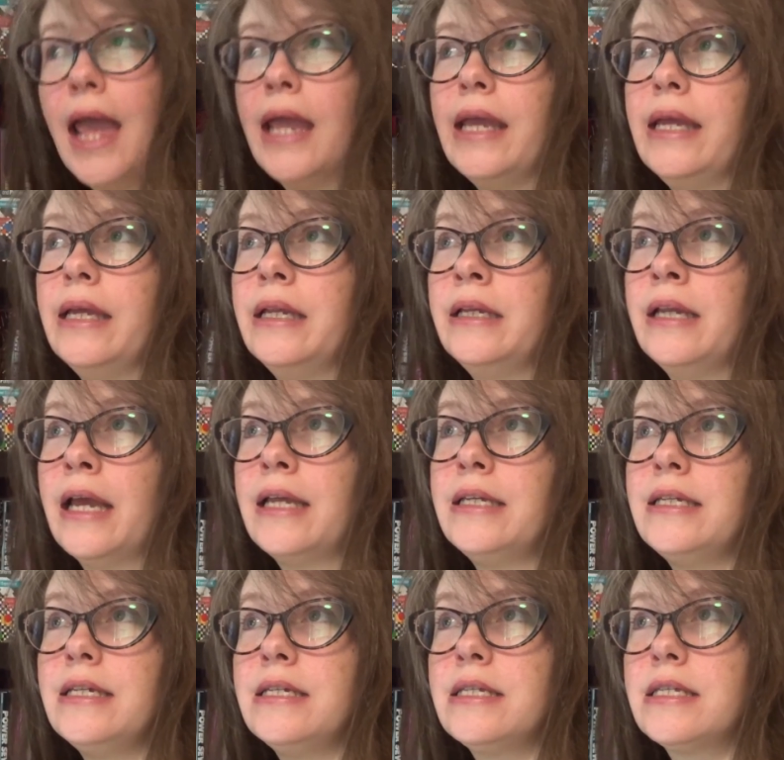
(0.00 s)
In
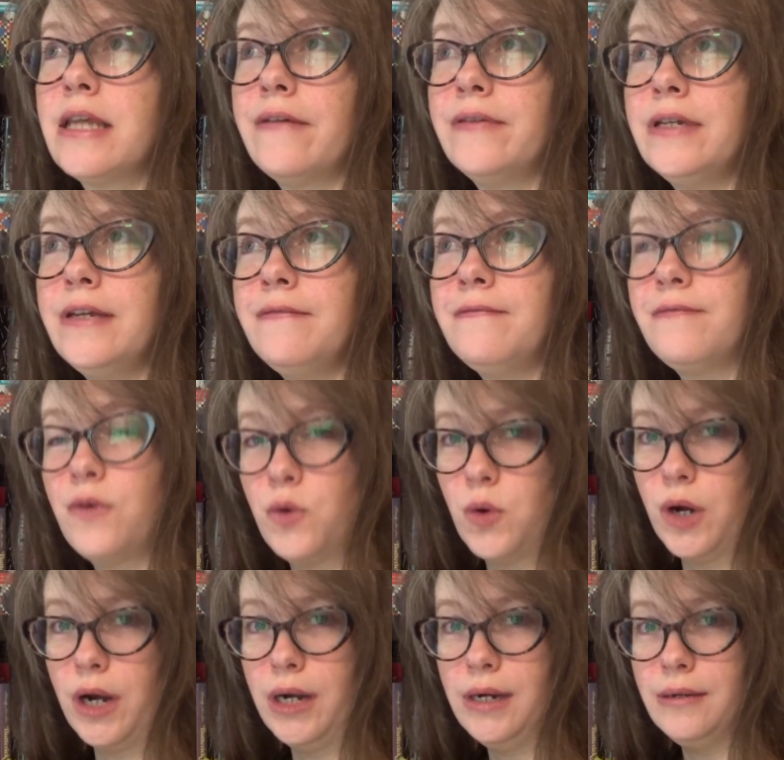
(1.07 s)

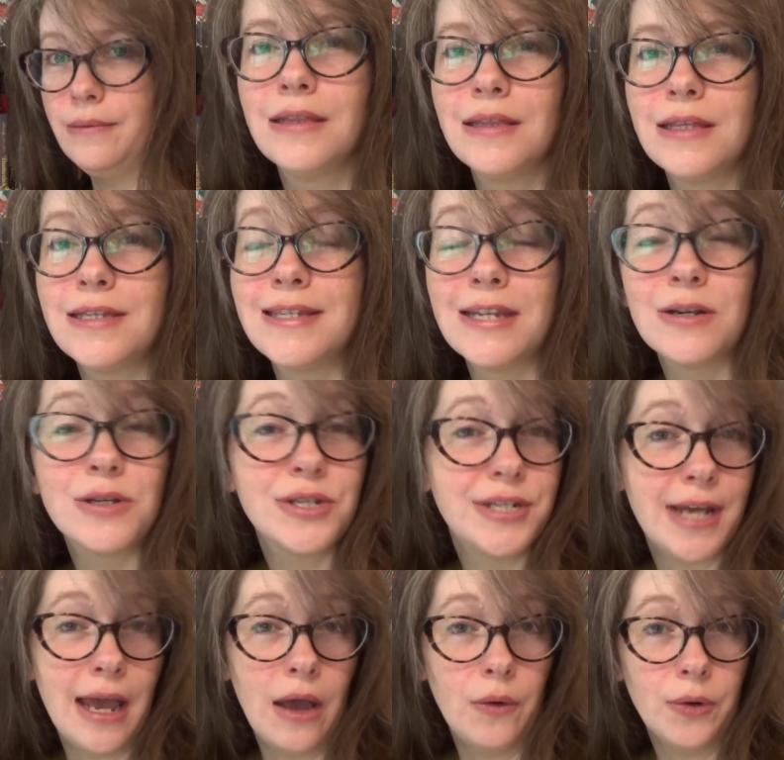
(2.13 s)
1974, the Sears
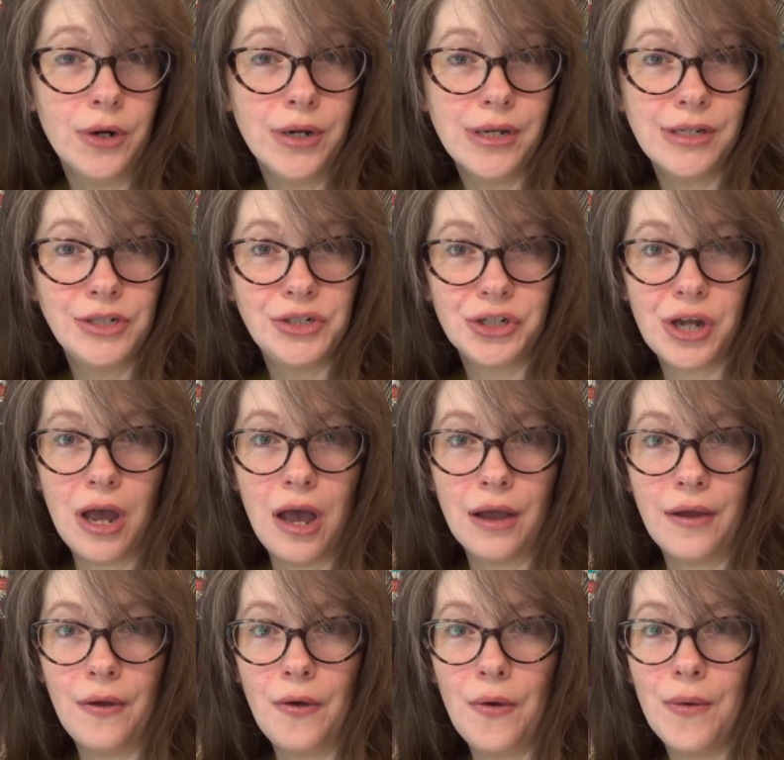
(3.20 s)
Tower in
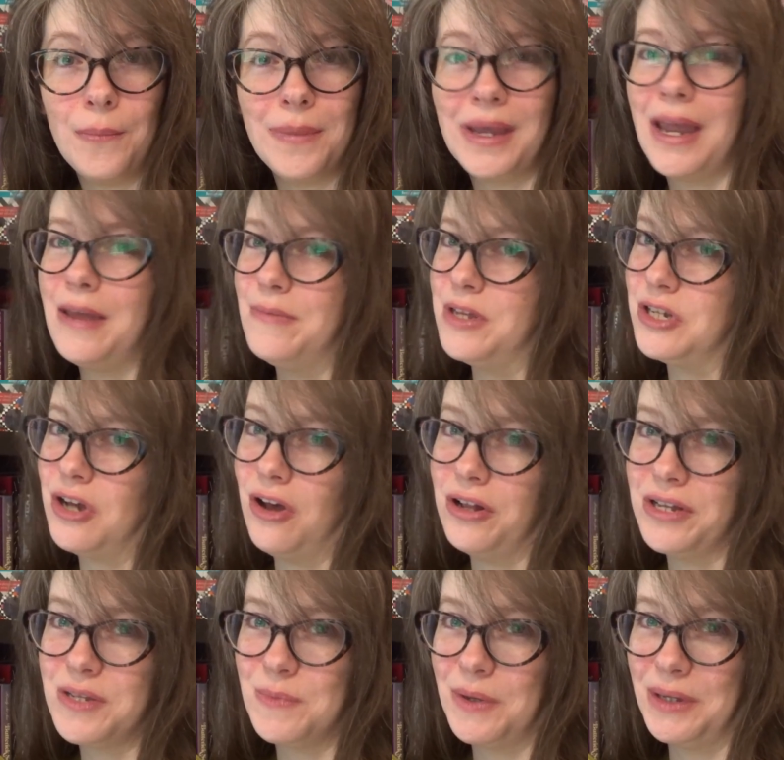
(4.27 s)
Chicago became the
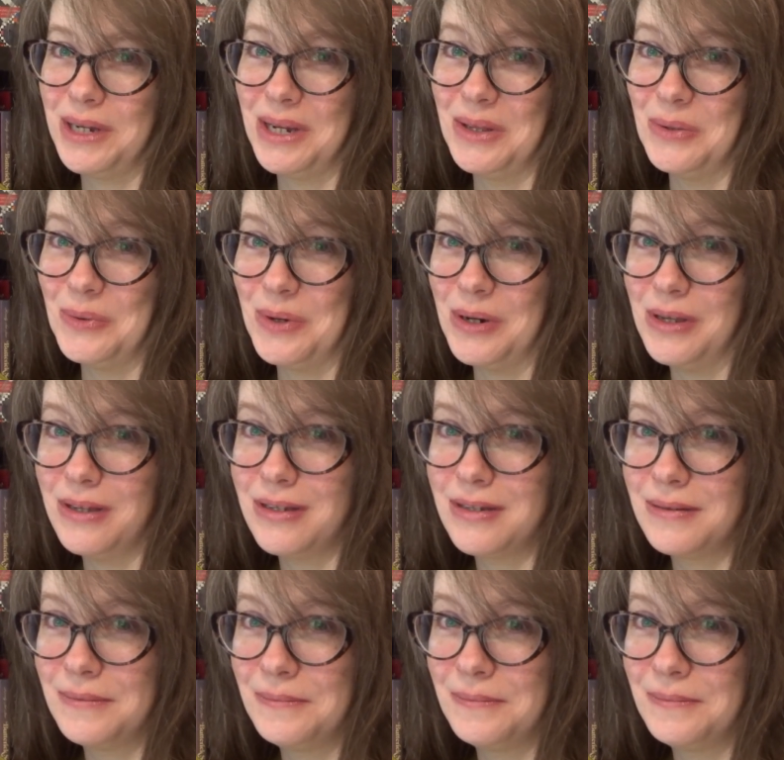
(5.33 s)
tallest building in the world.